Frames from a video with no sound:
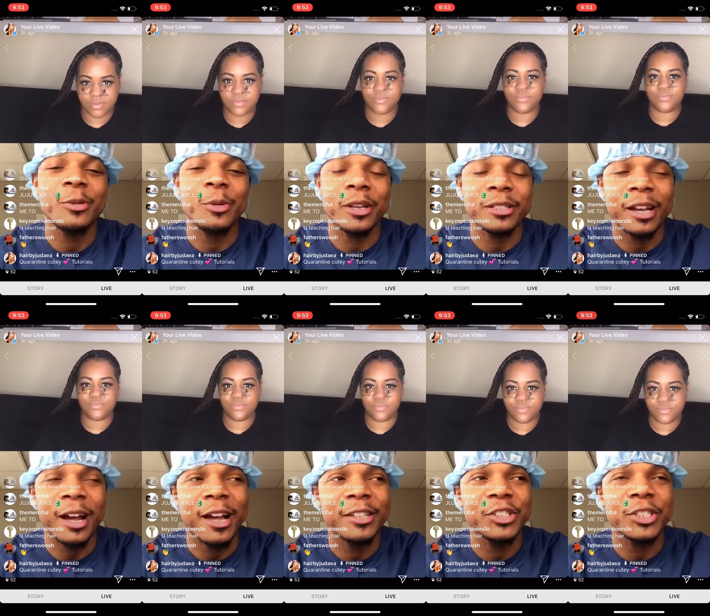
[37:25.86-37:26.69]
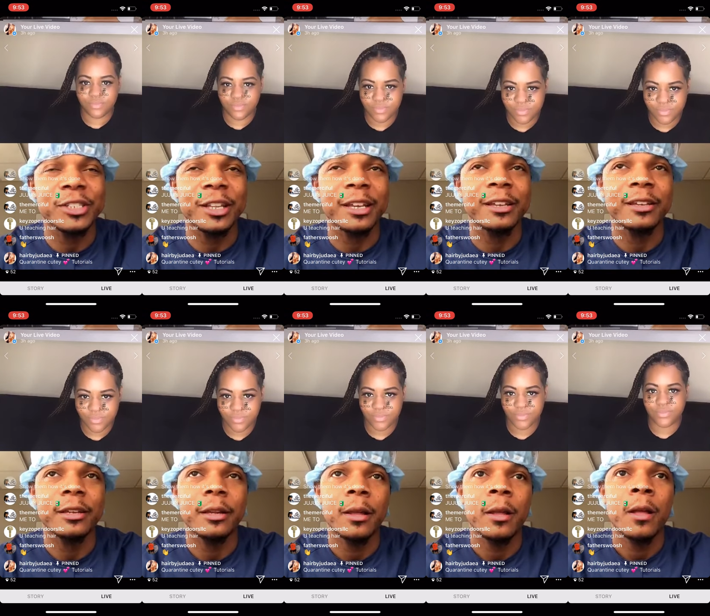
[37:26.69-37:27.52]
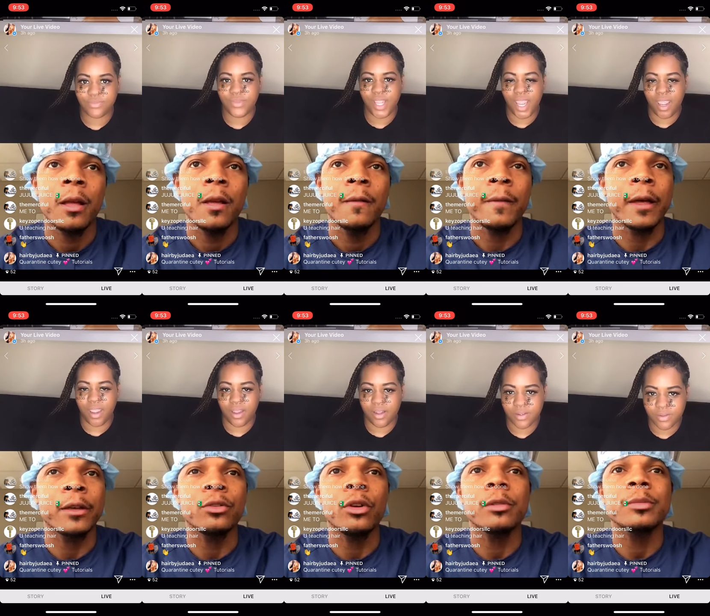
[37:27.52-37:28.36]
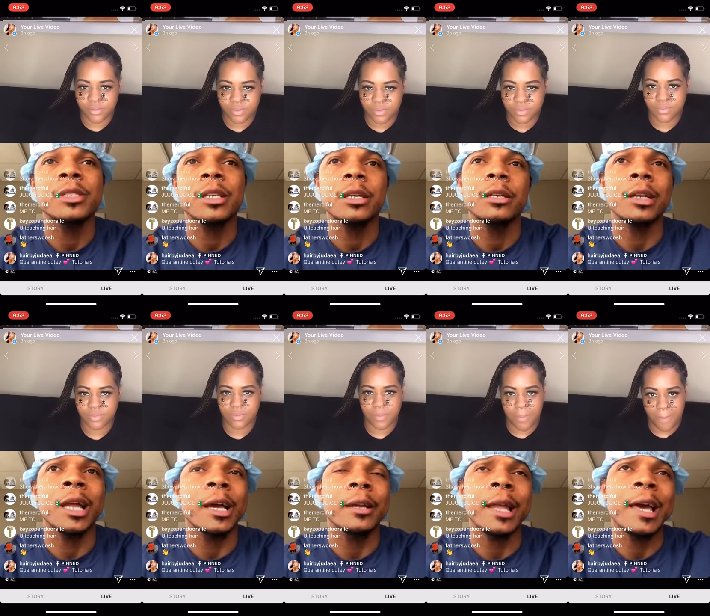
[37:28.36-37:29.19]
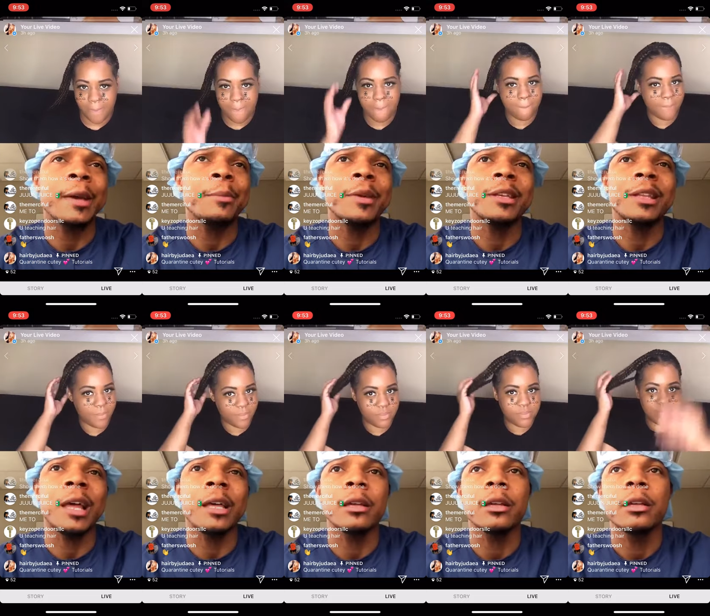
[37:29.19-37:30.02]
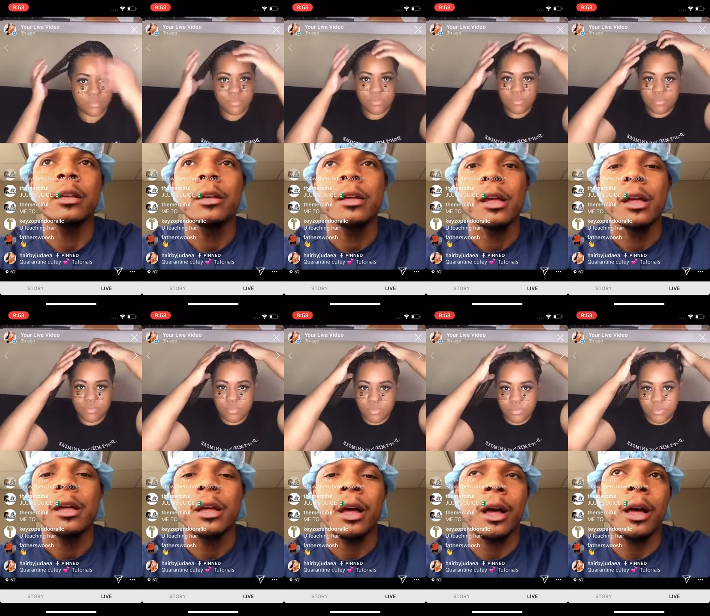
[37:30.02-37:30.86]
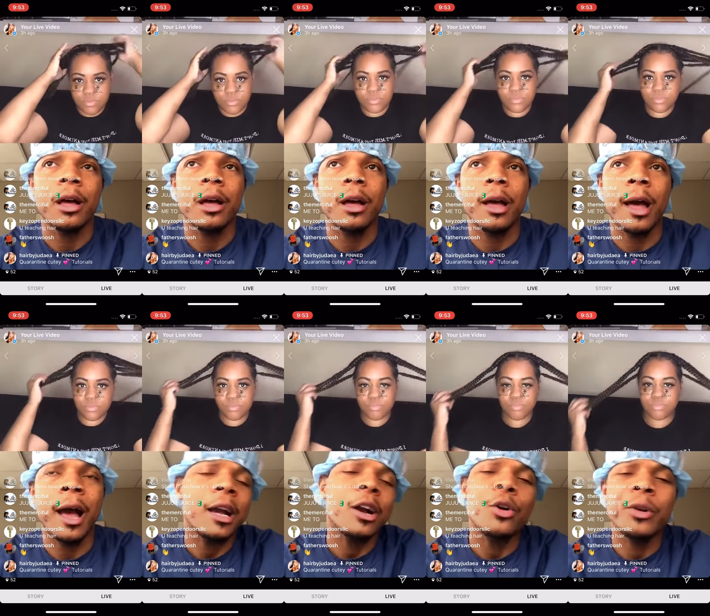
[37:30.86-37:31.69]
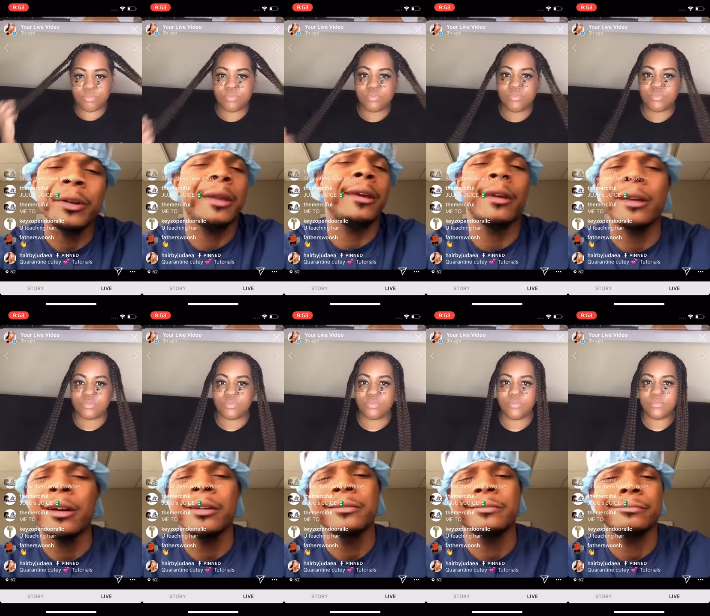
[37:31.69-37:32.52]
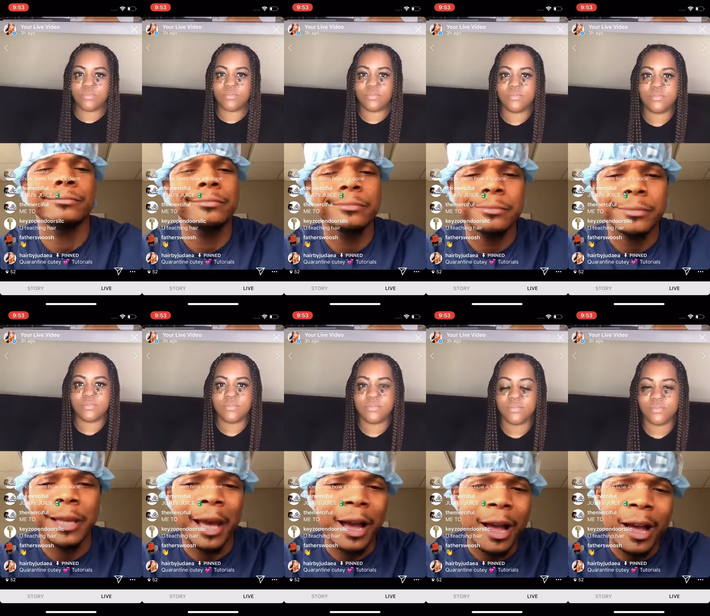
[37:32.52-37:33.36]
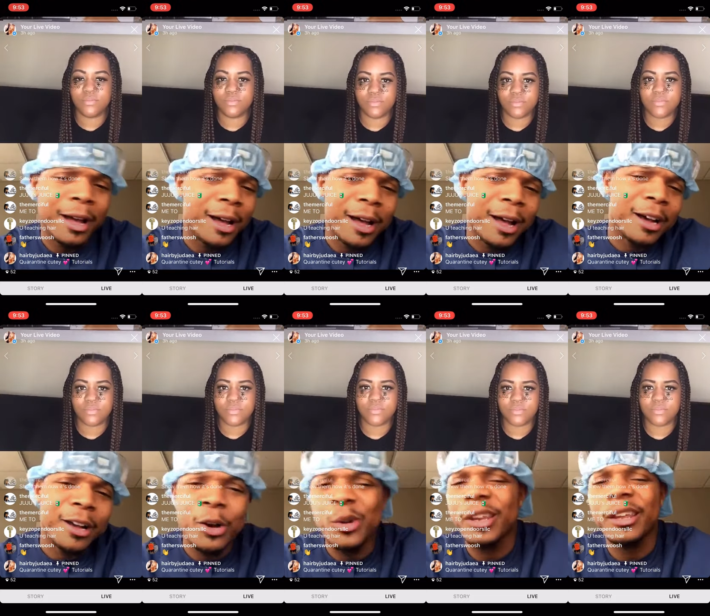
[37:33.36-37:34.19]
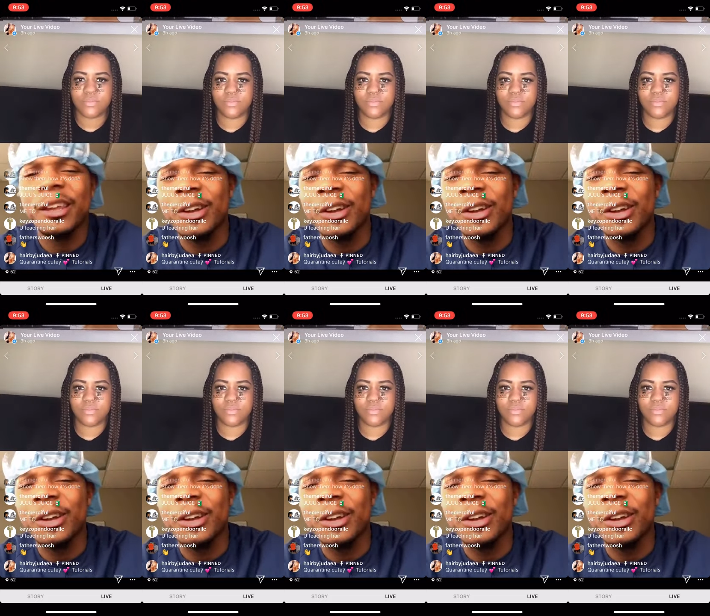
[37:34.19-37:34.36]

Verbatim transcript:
Speaker 1: It's a hygiene thing. Yeah. Like you know what I'm saying? Like like me, like mm-hmm. I could go get a haircut. Like I I, I, I go get a haircut